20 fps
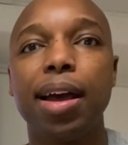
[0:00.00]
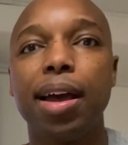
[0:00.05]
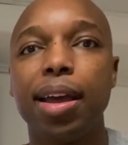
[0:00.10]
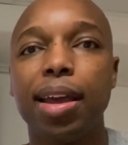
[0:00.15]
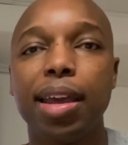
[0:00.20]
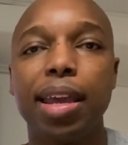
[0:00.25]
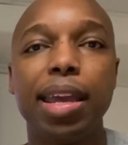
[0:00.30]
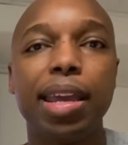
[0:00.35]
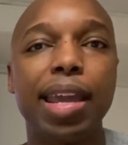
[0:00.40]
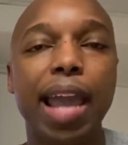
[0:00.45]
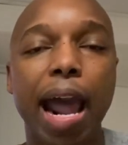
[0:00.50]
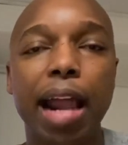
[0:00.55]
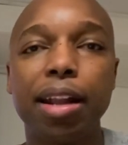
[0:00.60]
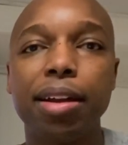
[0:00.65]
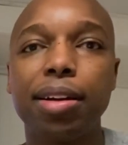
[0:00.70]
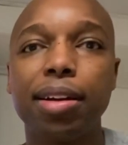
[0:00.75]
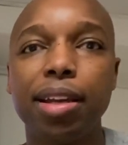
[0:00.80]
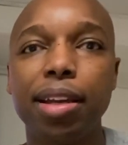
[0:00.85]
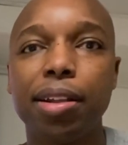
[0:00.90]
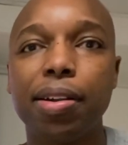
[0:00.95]
he kind
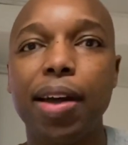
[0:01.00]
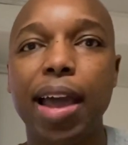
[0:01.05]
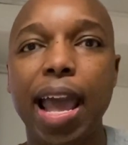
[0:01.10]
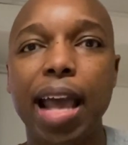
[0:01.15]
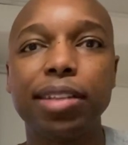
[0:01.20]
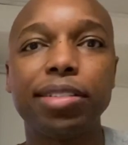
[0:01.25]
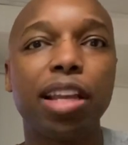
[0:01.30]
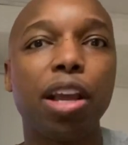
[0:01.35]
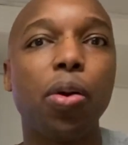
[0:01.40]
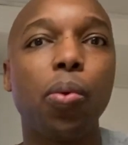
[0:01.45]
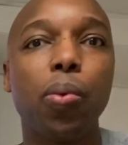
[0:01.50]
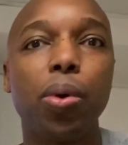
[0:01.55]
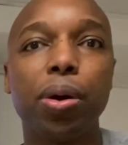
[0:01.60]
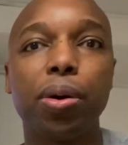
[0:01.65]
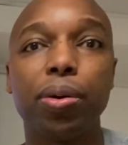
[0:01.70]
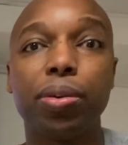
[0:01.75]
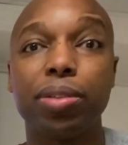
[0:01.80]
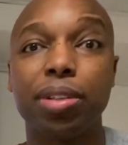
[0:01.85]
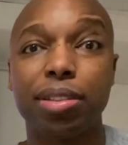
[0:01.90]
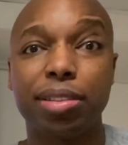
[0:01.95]
of, you know, has that
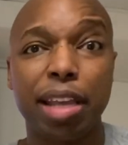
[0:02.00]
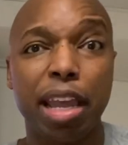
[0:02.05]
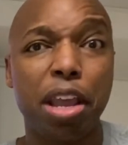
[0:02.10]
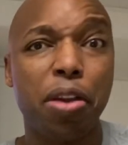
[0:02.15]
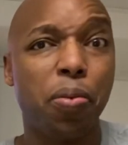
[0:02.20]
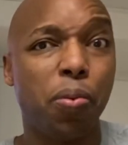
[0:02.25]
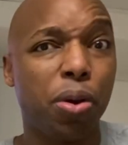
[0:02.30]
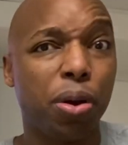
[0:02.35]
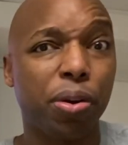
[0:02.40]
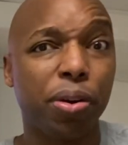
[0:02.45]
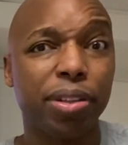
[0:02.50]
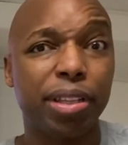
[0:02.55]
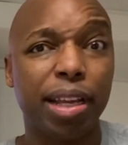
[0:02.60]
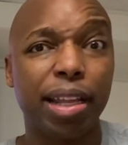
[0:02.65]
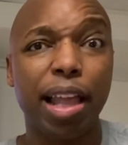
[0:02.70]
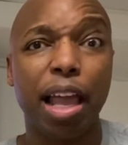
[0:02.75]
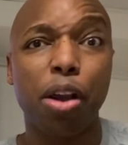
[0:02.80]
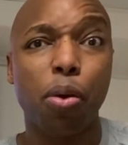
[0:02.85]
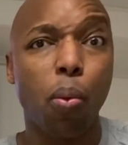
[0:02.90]
wiggle, the same wiggle that, like,